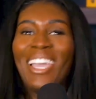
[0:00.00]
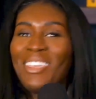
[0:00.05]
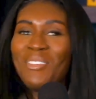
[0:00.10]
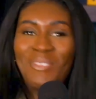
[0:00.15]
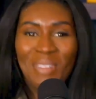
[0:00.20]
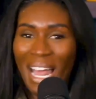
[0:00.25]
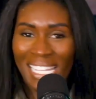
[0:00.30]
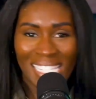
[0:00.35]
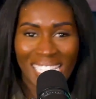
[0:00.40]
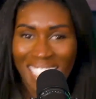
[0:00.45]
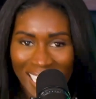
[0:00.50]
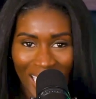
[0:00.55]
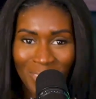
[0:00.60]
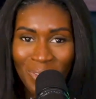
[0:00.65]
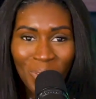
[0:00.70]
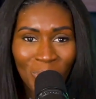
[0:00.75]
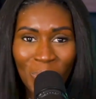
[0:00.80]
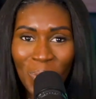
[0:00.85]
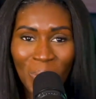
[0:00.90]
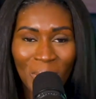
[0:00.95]
And you're not
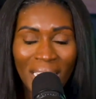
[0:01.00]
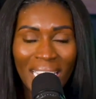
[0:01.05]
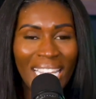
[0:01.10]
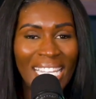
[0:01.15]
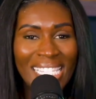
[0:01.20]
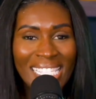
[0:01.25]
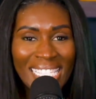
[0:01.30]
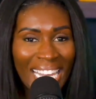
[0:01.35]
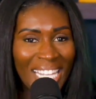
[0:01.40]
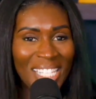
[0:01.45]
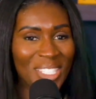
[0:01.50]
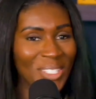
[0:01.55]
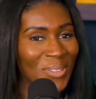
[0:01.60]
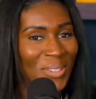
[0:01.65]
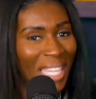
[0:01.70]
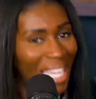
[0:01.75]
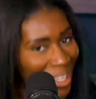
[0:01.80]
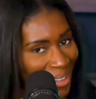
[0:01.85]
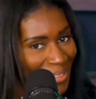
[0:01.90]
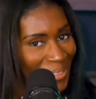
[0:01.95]
successful doing it because it ain't
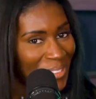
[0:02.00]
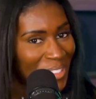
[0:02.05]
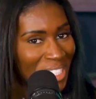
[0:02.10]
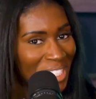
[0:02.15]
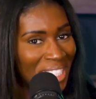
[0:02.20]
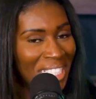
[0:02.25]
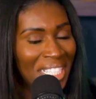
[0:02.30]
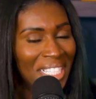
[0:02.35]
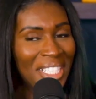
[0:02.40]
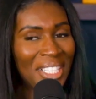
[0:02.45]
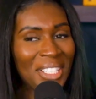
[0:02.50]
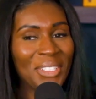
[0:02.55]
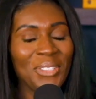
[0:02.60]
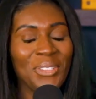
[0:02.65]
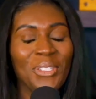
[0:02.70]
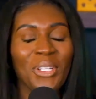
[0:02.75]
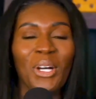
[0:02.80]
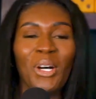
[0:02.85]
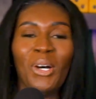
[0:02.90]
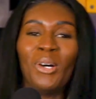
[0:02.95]
your gift,
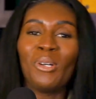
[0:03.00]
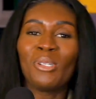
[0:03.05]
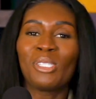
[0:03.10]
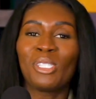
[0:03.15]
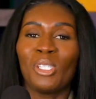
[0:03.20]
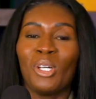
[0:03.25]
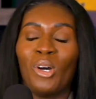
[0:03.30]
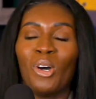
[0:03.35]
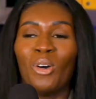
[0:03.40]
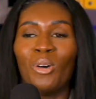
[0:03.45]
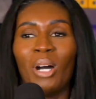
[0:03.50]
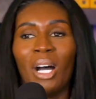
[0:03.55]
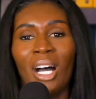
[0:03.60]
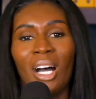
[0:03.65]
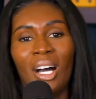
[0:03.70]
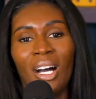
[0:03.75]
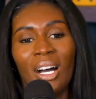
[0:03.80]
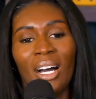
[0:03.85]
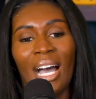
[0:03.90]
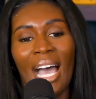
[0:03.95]
So
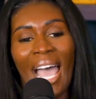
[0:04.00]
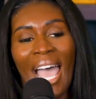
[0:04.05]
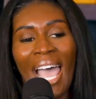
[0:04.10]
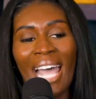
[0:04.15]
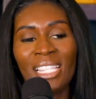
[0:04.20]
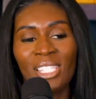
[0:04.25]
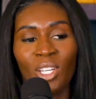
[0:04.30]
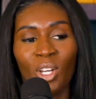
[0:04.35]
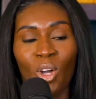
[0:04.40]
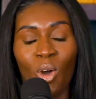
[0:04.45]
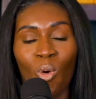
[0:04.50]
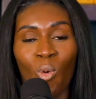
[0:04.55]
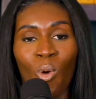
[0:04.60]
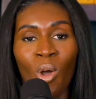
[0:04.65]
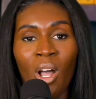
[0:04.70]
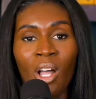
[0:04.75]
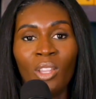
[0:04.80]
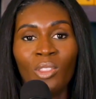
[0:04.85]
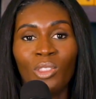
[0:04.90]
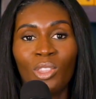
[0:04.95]
I had to
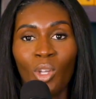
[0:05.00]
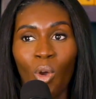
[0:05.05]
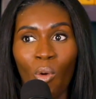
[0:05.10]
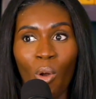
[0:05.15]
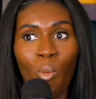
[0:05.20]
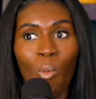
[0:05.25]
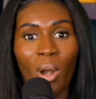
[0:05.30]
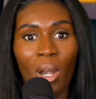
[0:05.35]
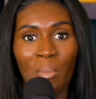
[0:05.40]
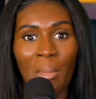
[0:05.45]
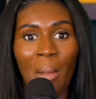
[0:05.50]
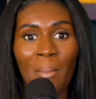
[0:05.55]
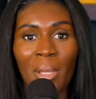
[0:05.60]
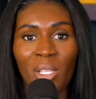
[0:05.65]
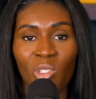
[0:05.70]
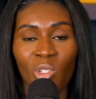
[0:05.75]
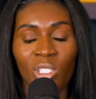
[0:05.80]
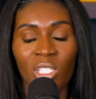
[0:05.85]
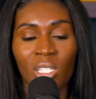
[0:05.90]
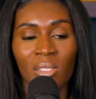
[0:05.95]
go, during one of my
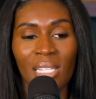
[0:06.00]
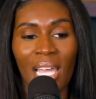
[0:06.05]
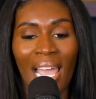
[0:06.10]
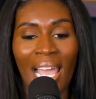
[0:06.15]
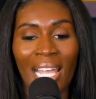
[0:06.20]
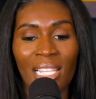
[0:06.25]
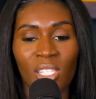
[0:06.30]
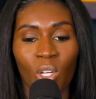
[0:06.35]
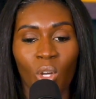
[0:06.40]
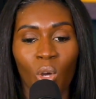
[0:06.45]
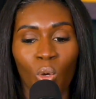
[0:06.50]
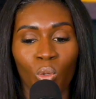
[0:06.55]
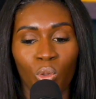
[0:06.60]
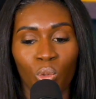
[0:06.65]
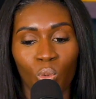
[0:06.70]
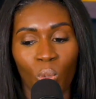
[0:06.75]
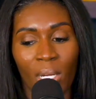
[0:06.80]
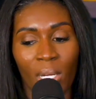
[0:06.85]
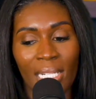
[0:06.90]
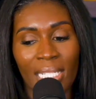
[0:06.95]
mentorships, I had to go
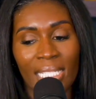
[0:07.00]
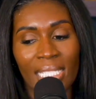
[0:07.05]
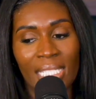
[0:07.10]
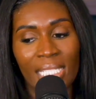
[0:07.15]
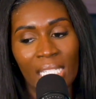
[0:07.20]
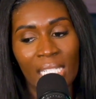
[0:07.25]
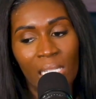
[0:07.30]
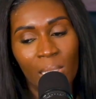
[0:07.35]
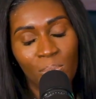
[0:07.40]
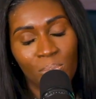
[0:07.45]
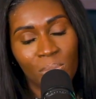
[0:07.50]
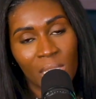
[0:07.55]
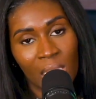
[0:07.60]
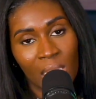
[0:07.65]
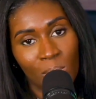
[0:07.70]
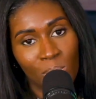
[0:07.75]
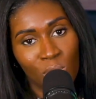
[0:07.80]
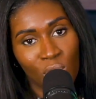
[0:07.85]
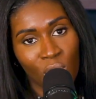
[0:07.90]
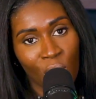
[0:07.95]
through a deep,
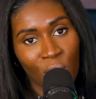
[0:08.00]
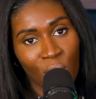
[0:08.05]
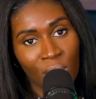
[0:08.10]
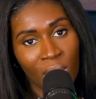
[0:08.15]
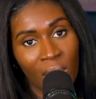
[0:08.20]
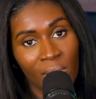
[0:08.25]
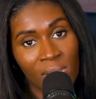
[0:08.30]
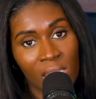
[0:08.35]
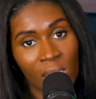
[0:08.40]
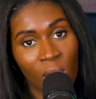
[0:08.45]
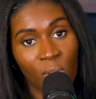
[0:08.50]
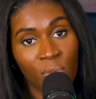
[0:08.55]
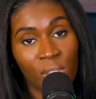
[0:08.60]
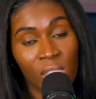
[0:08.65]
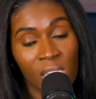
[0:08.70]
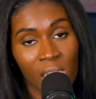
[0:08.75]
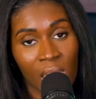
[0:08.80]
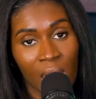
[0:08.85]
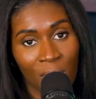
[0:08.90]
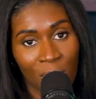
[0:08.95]
deep journey of
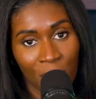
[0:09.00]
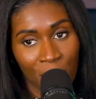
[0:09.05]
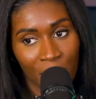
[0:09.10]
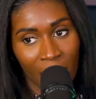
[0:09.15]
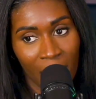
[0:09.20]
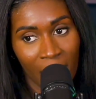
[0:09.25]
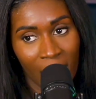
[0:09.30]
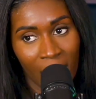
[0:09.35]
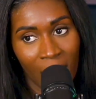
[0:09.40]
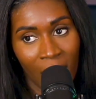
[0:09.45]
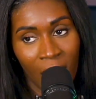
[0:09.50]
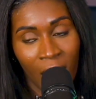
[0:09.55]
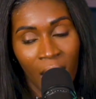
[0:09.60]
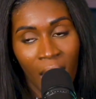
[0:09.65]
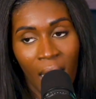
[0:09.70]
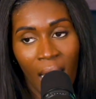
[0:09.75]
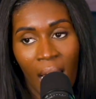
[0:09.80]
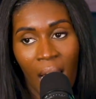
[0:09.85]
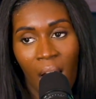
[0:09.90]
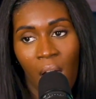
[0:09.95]
self-discovery.
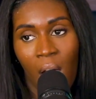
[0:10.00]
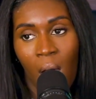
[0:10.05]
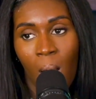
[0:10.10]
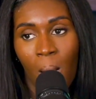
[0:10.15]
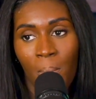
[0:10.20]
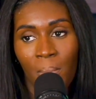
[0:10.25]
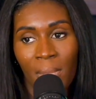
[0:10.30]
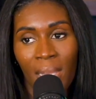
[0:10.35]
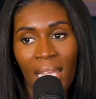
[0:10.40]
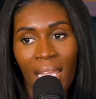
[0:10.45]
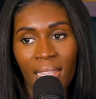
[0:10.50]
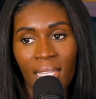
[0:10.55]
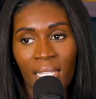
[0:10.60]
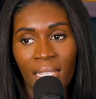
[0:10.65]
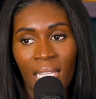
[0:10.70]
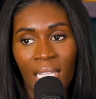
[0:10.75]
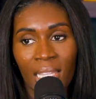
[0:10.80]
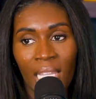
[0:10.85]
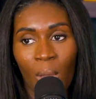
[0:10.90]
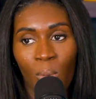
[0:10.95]
And I
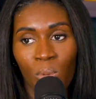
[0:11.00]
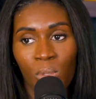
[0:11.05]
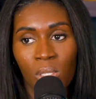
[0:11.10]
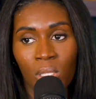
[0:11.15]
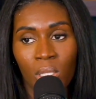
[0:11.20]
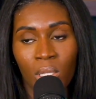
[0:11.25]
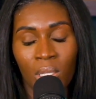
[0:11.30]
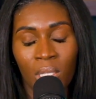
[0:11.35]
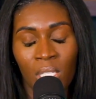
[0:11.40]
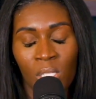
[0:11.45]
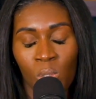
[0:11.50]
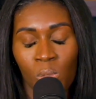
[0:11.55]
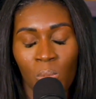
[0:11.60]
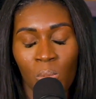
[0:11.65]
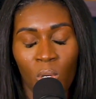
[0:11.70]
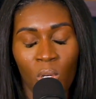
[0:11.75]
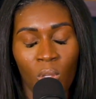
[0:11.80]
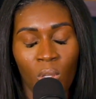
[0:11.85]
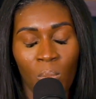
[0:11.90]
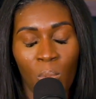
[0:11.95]
think this
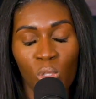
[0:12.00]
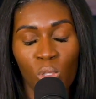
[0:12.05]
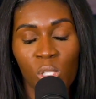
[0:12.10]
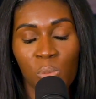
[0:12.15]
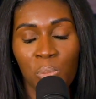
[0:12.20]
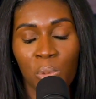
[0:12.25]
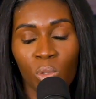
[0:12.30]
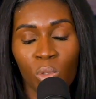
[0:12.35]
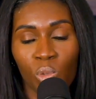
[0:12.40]
was one of the most